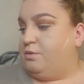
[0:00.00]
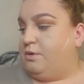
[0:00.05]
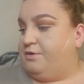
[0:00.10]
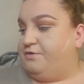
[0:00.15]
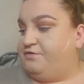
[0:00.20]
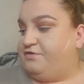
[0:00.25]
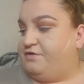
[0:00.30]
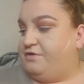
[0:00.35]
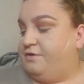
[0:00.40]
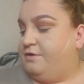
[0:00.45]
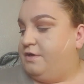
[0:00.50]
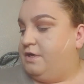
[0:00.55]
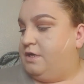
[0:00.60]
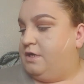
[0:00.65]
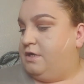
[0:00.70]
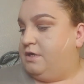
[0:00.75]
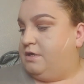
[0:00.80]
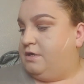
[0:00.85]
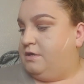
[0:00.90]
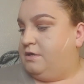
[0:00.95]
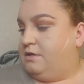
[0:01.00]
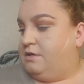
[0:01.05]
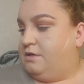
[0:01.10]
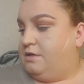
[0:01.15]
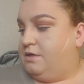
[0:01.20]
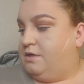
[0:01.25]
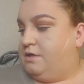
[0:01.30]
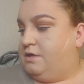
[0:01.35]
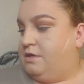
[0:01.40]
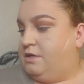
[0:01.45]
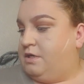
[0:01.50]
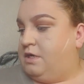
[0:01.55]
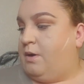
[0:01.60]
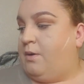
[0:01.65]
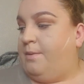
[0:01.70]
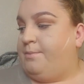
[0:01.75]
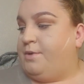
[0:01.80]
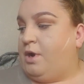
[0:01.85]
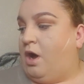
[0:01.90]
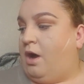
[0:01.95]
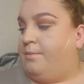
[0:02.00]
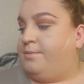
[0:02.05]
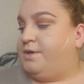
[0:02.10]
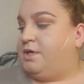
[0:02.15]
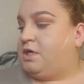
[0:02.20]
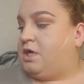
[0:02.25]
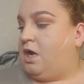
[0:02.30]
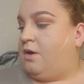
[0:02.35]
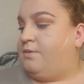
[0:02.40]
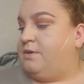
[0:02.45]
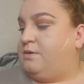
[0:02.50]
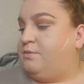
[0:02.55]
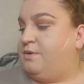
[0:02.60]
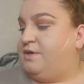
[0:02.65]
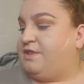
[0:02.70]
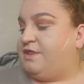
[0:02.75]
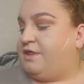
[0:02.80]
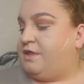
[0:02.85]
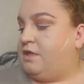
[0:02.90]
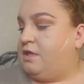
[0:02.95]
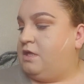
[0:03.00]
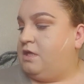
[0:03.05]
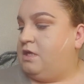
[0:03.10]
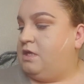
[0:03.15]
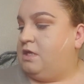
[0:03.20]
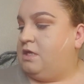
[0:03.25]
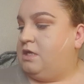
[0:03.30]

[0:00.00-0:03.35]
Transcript: you want. No, I'm not. I'm going to go in with